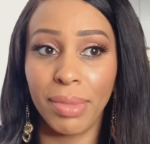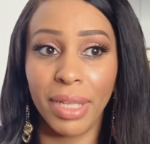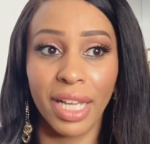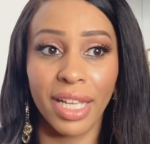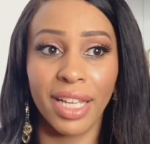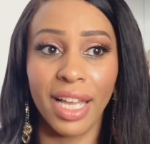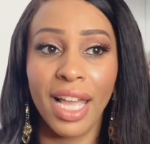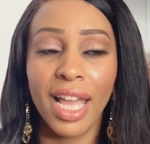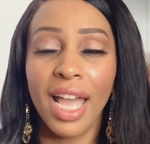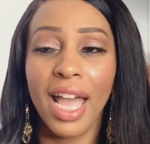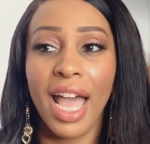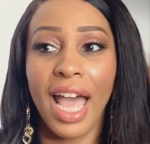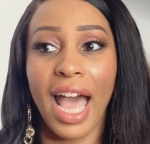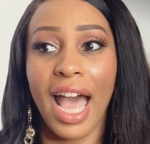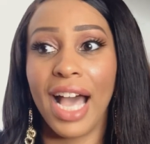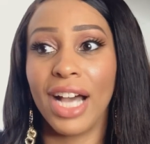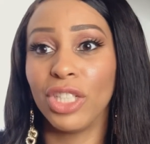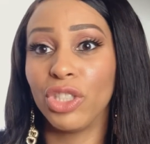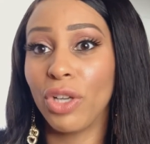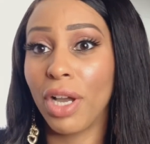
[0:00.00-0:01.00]
Like
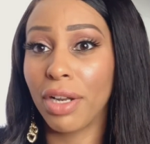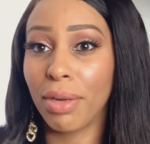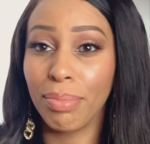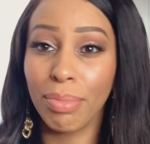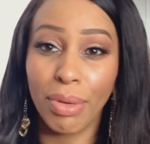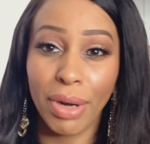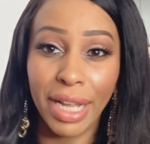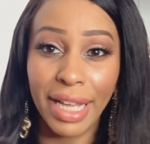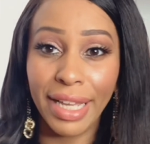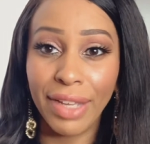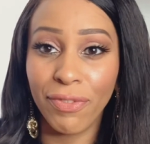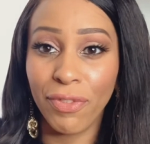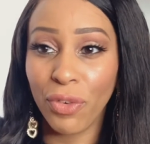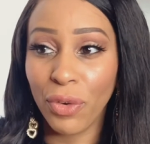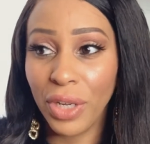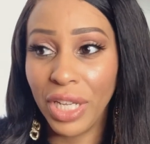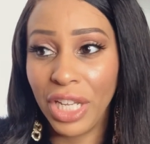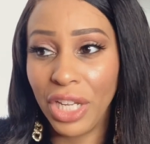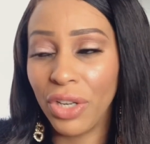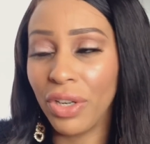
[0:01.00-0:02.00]
I try to break
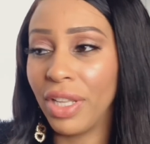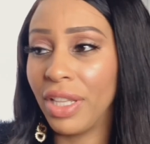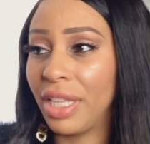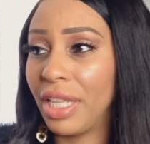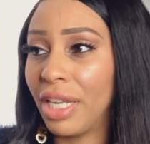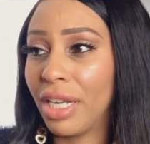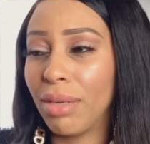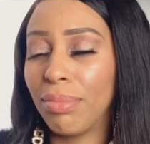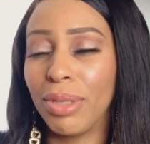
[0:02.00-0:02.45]
free here and there.